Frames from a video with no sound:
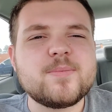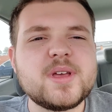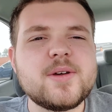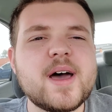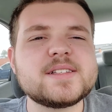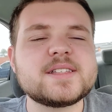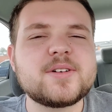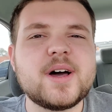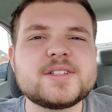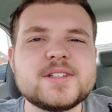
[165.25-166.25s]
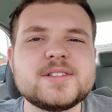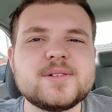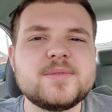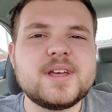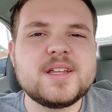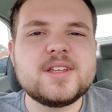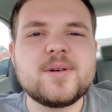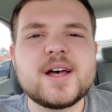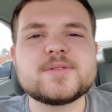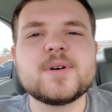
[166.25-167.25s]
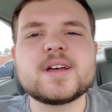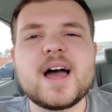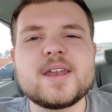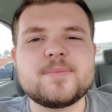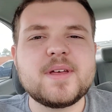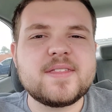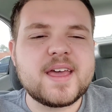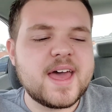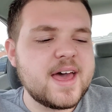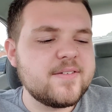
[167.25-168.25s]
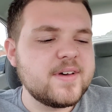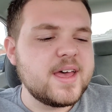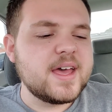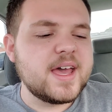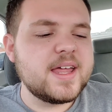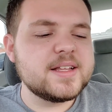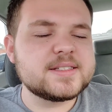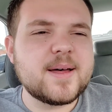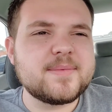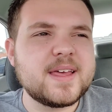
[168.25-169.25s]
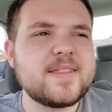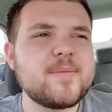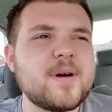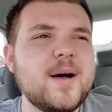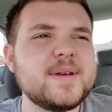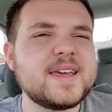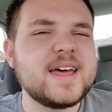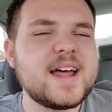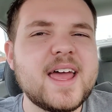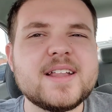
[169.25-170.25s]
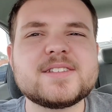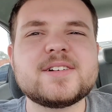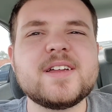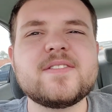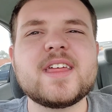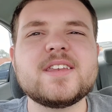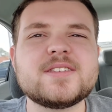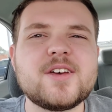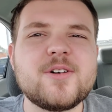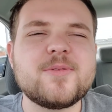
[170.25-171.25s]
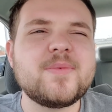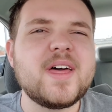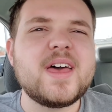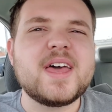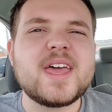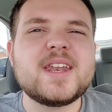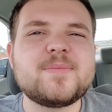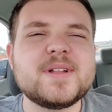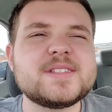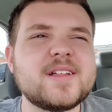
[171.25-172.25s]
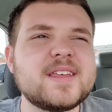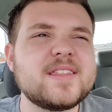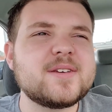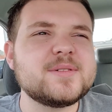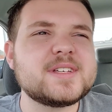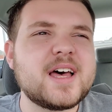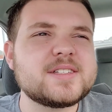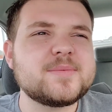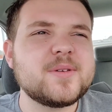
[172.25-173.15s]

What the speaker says: But you ask the questions you need. You ask what kind of pen they have, and it's something they probably cannot answer. And even if they do, it depends on the enthusiasm